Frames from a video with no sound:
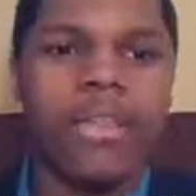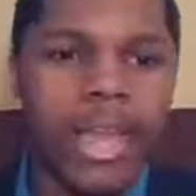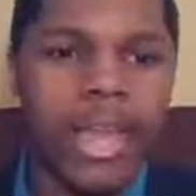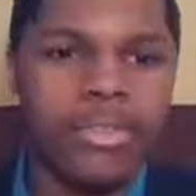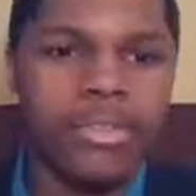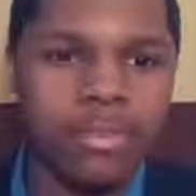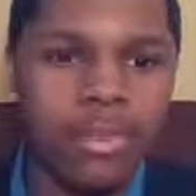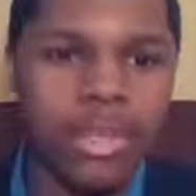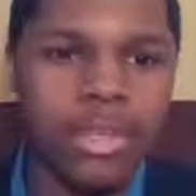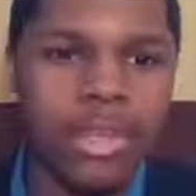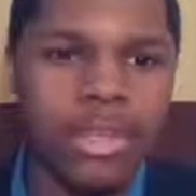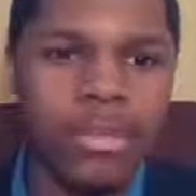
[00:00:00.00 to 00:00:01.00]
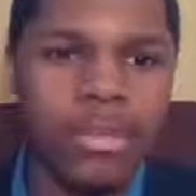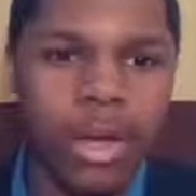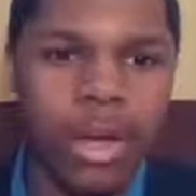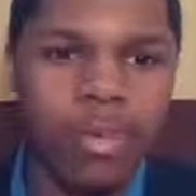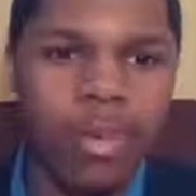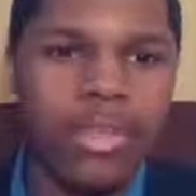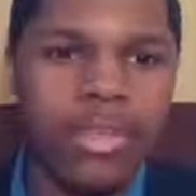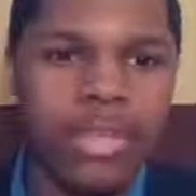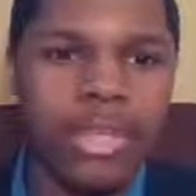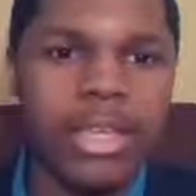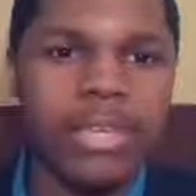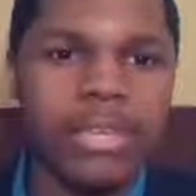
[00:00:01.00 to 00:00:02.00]
That is really uh, one of the
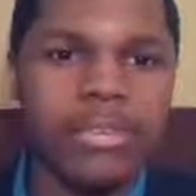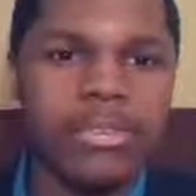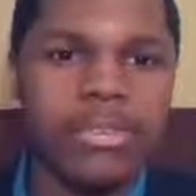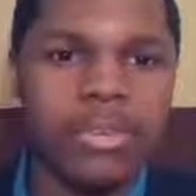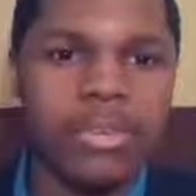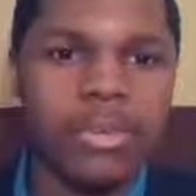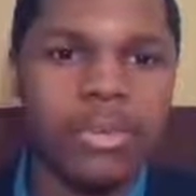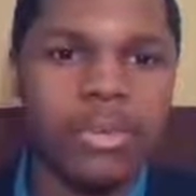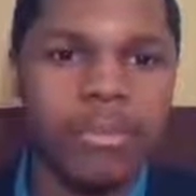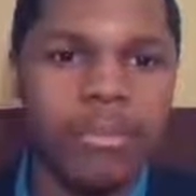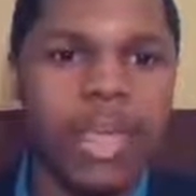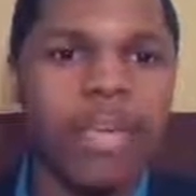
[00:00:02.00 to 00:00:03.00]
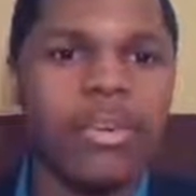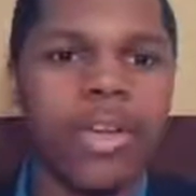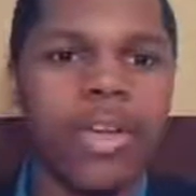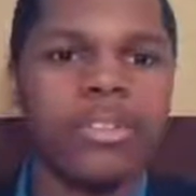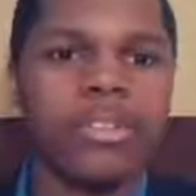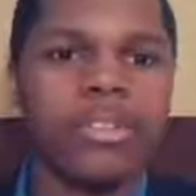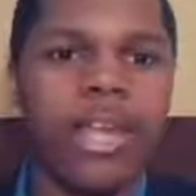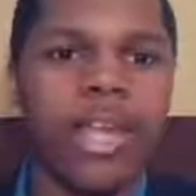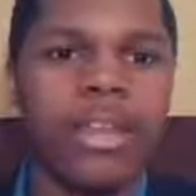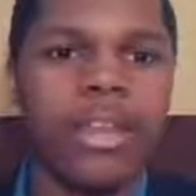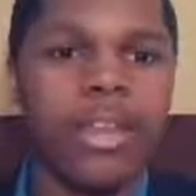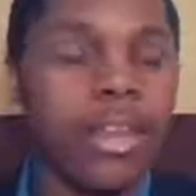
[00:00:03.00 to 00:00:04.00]
keys to bettering our
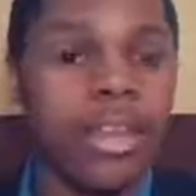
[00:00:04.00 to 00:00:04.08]
society.